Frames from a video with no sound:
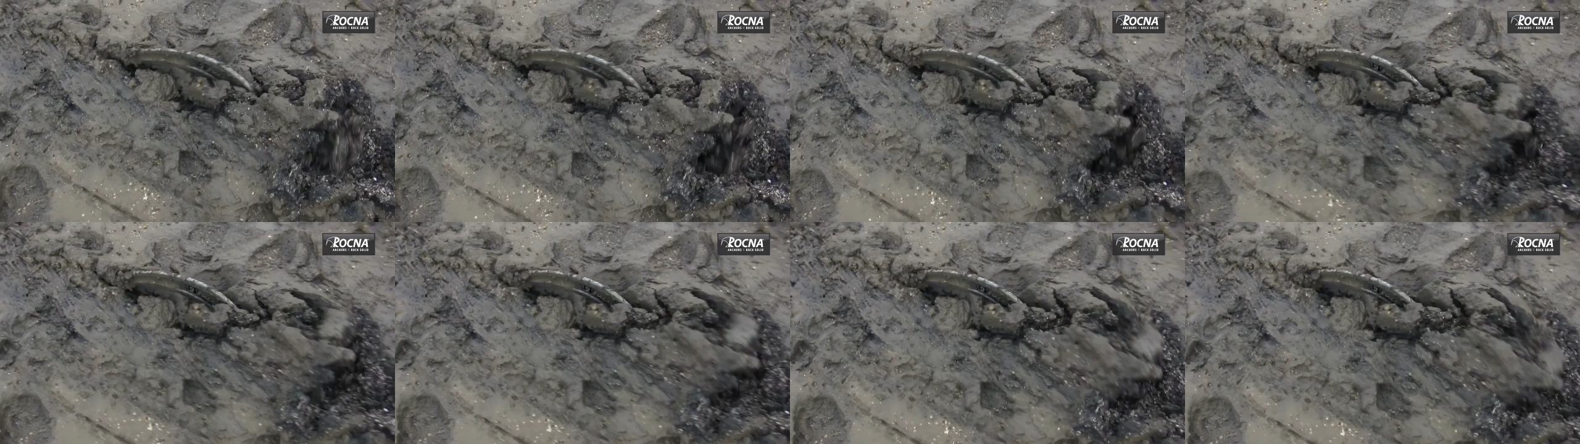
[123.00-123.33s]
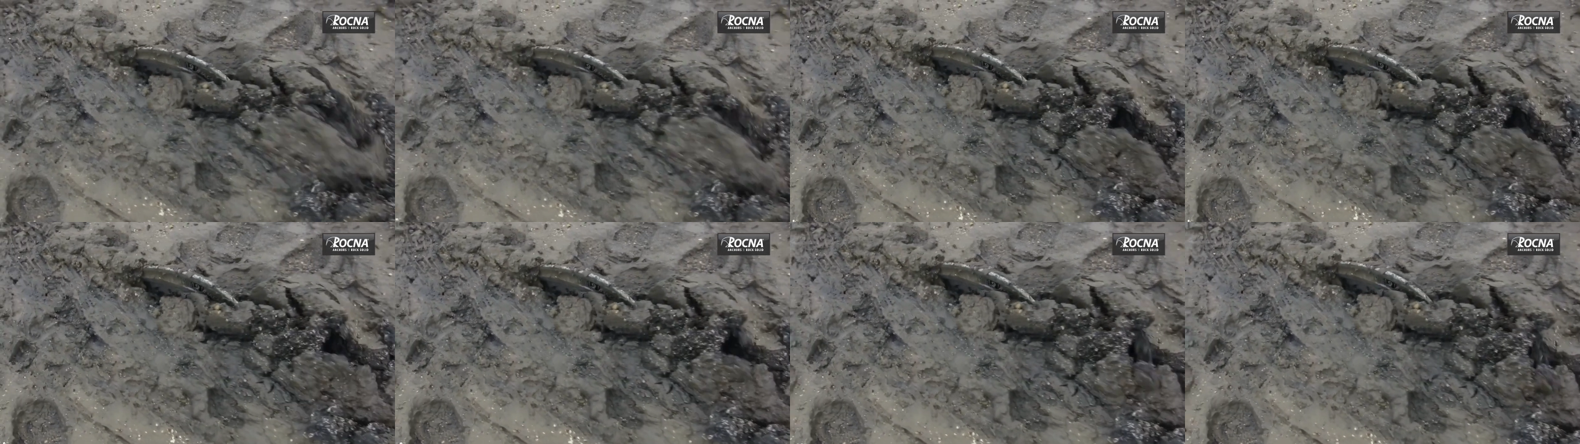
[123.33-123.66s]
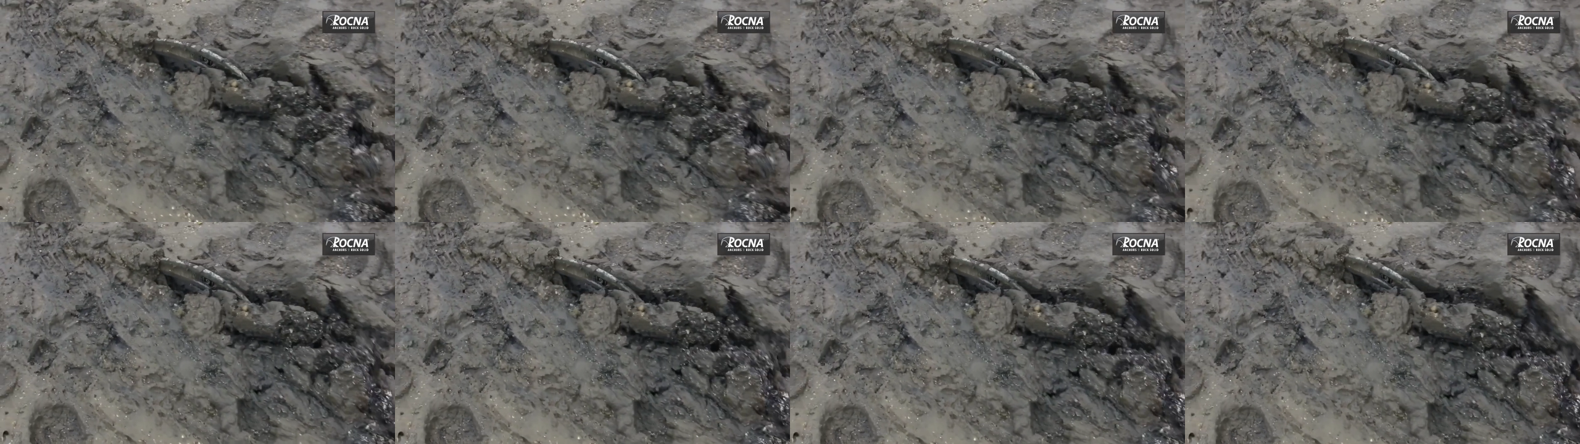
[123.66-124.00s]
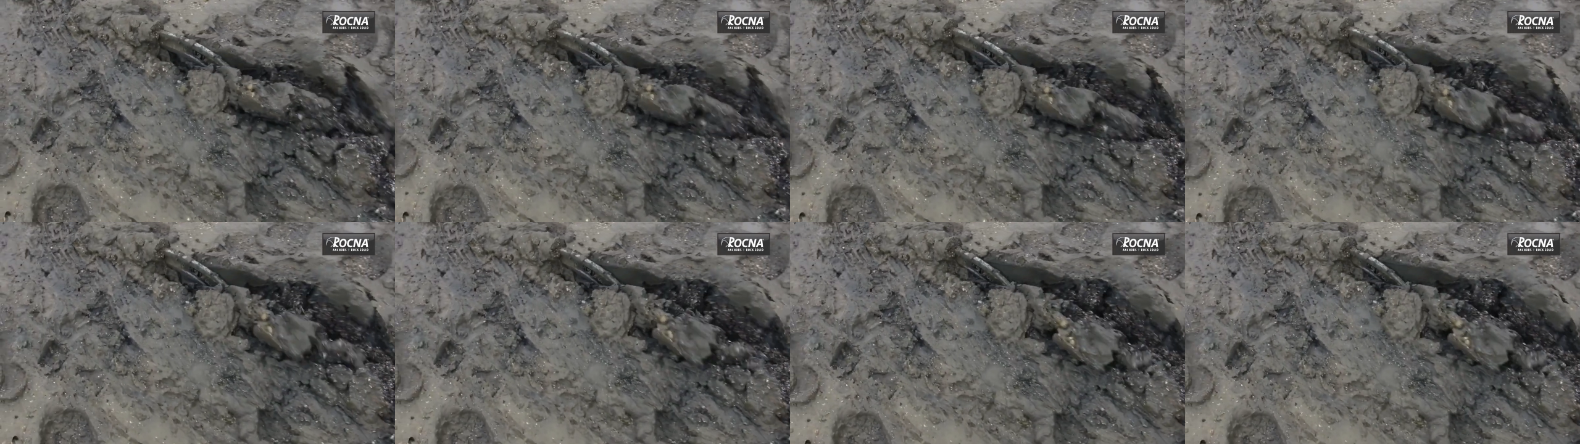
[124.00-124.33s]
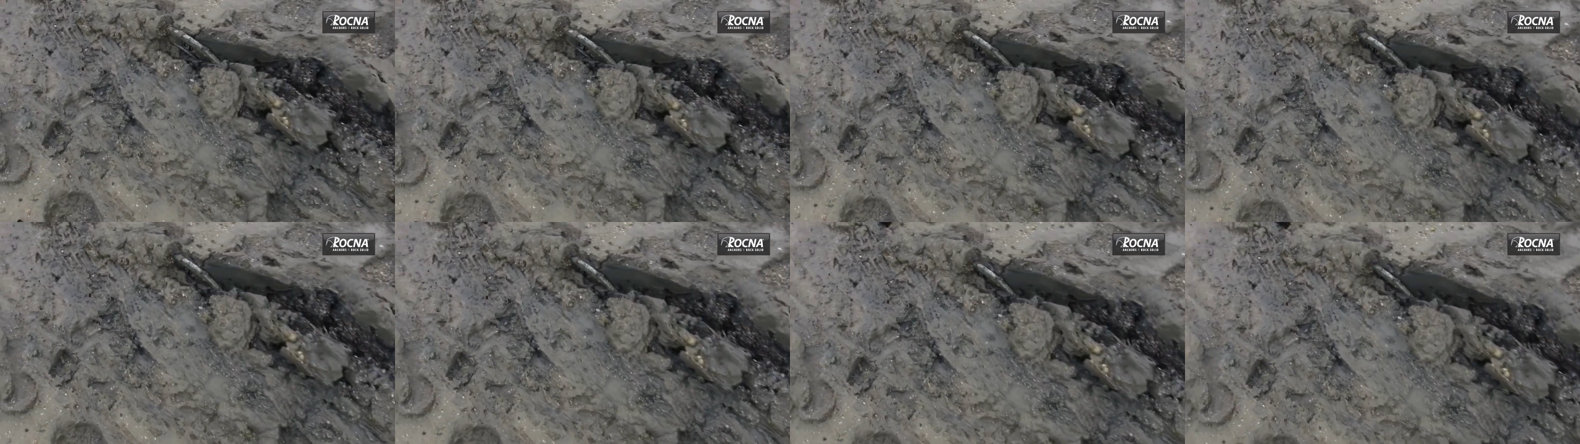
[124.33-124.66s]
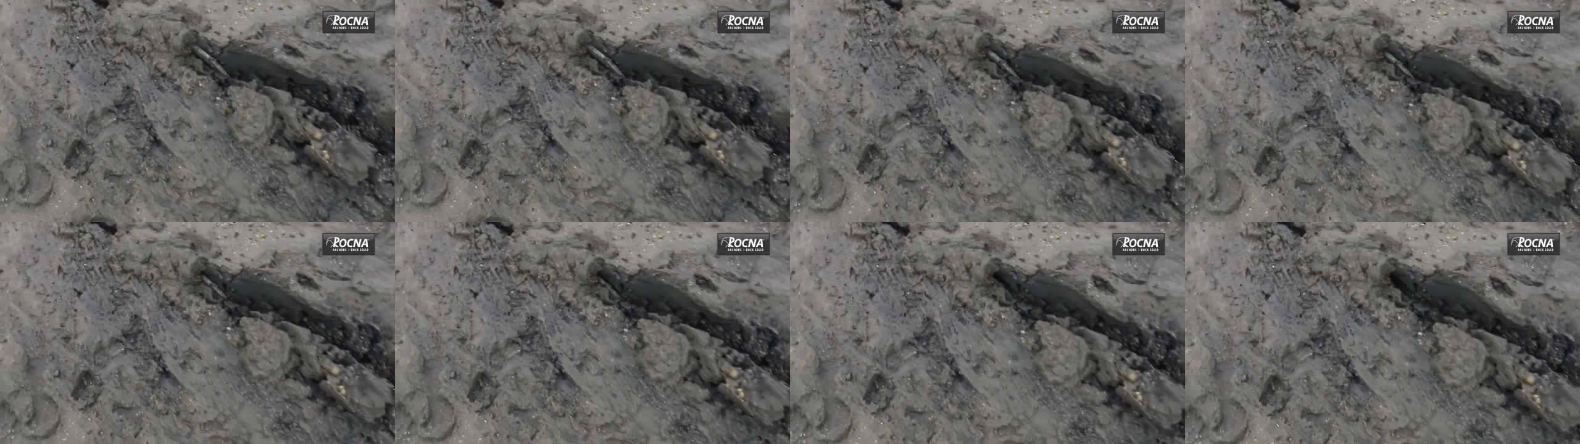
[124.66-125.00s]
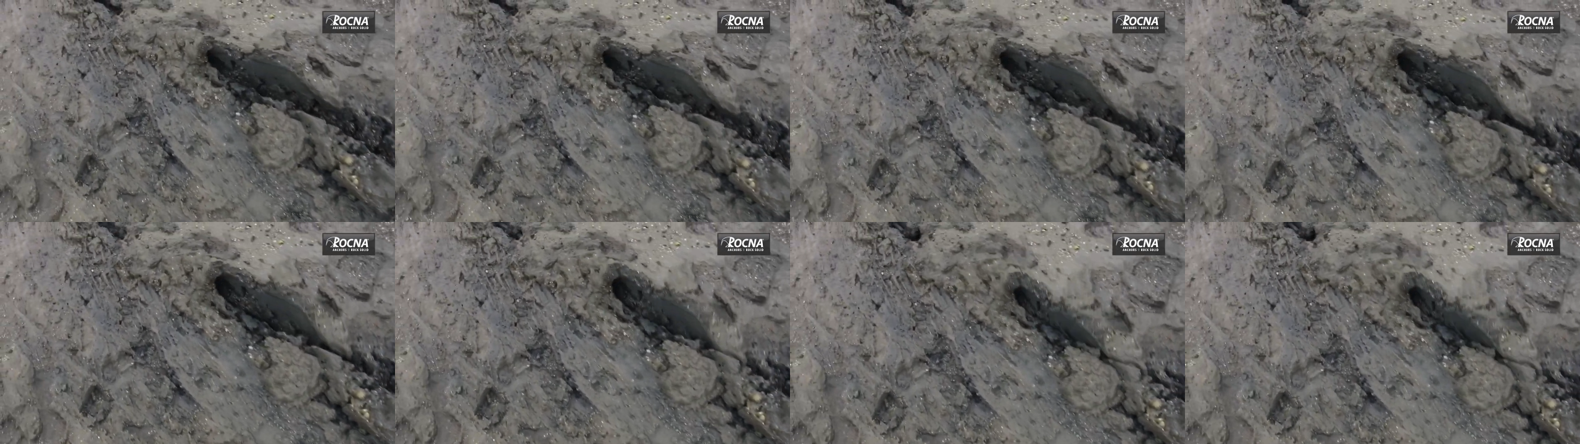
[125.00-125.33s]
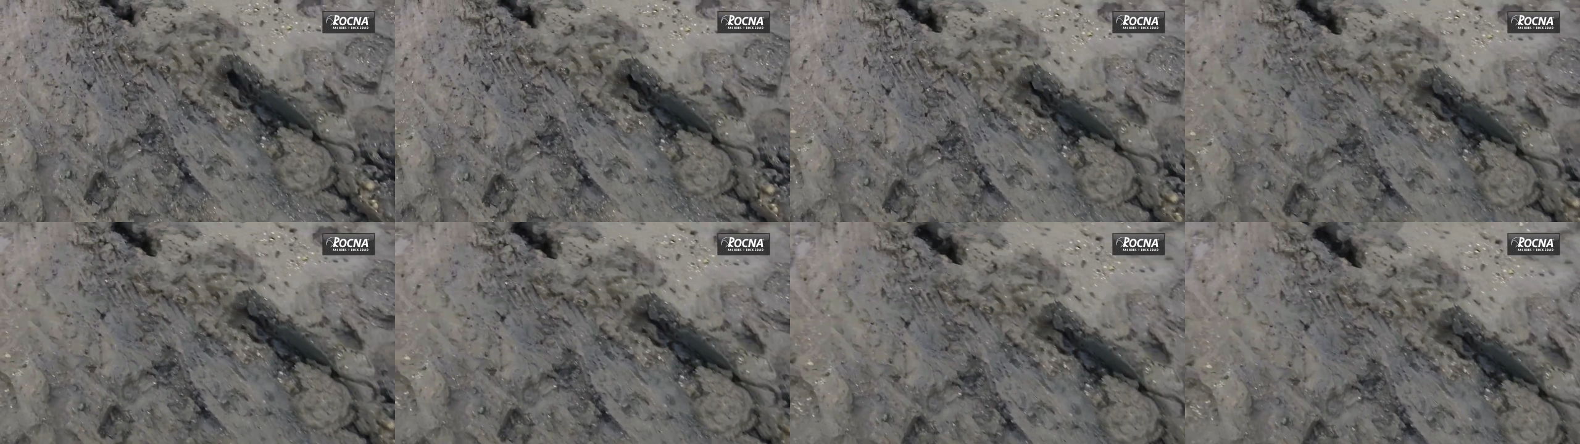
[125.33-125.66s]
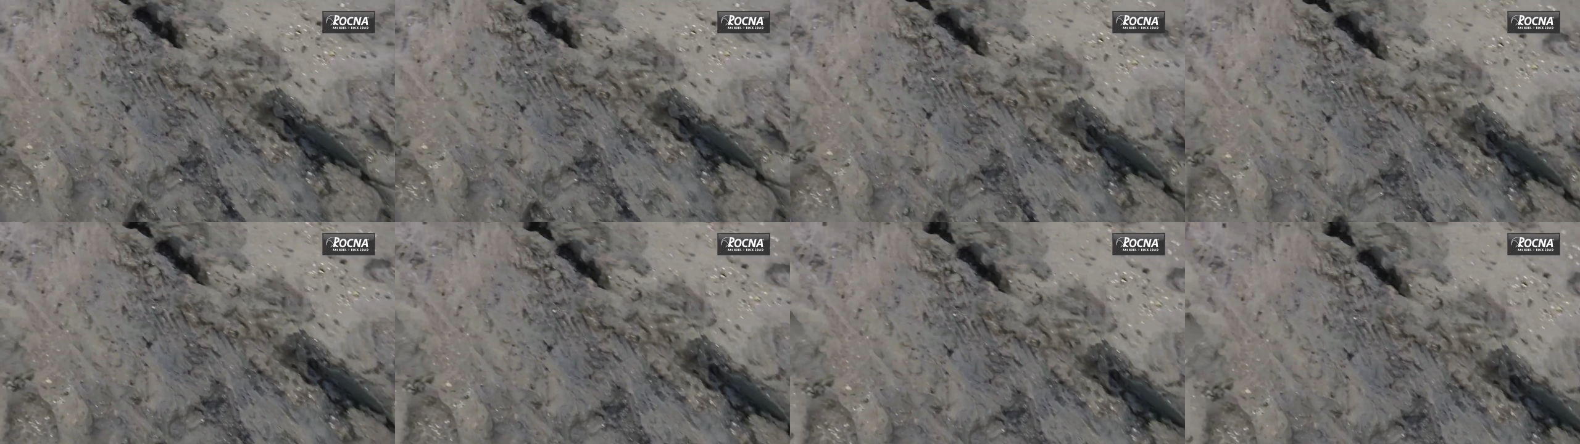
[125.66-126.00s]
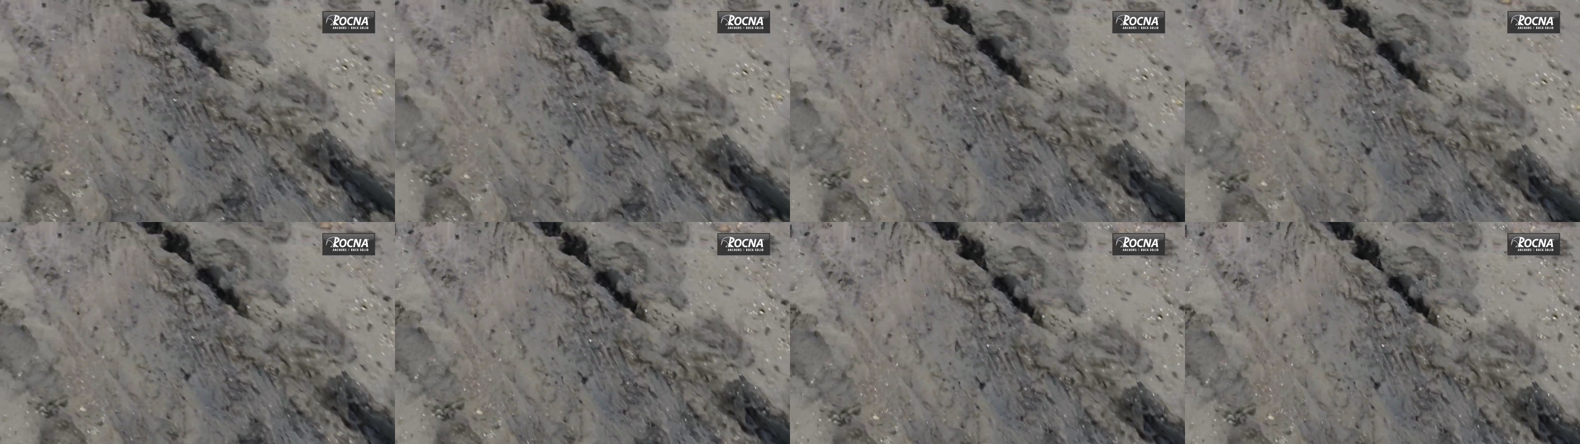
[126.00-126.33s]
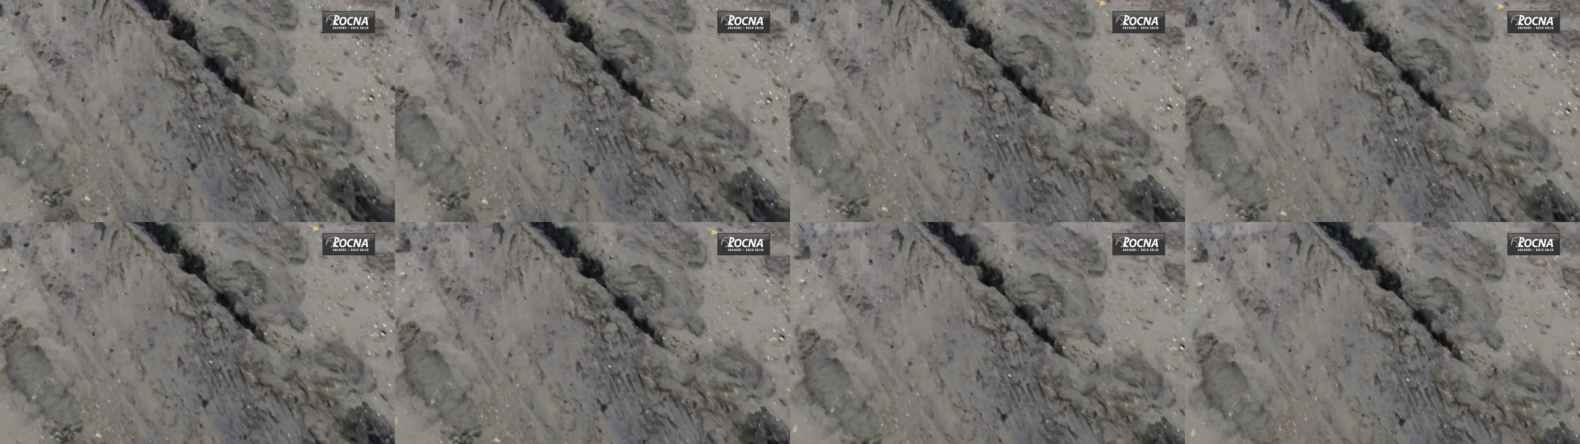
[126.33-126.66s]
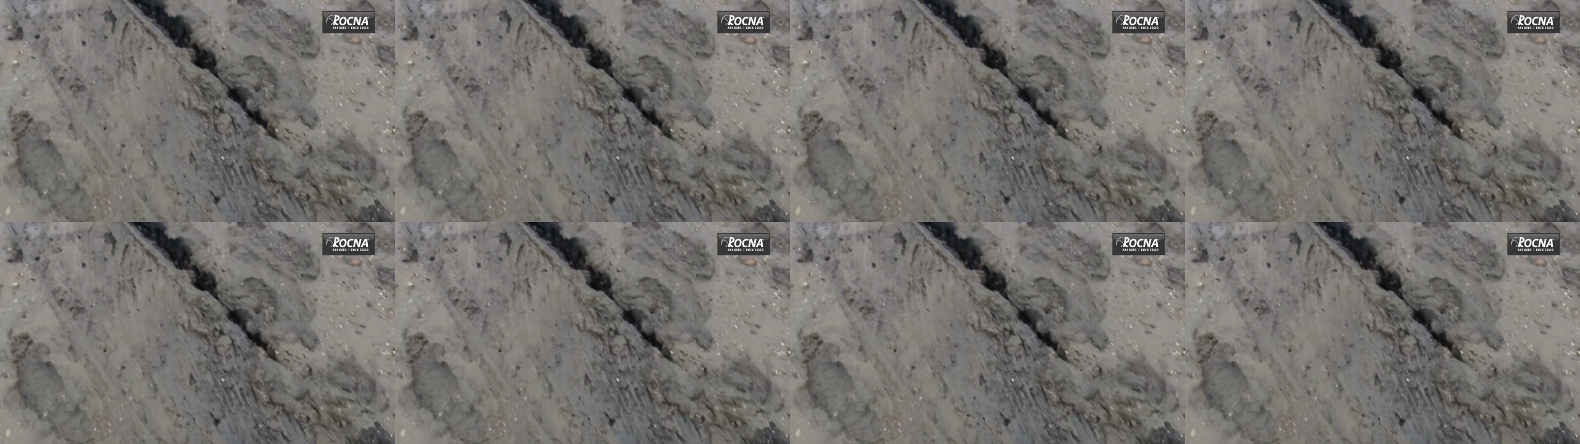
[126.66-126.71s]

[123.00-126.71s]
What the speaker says: [unreadable: no face in view]